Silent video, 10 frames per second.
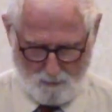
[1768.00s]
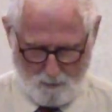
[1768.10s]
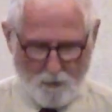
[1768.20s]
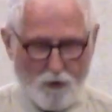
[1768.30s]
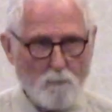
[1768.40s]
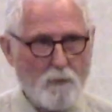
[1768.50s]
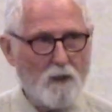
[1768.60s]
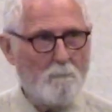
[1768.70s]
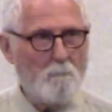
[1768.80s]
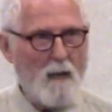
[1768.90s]
You'll be a
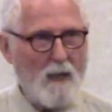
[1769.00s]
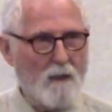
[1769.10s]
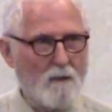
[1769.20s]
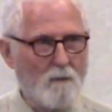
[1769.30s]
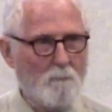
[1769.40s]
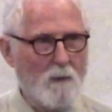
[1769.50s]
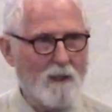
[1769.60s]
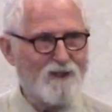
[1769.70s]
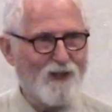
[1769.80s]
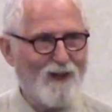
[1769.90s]
man, my
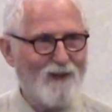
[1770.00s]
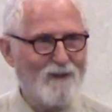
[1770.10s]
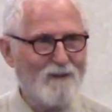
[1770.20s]
son.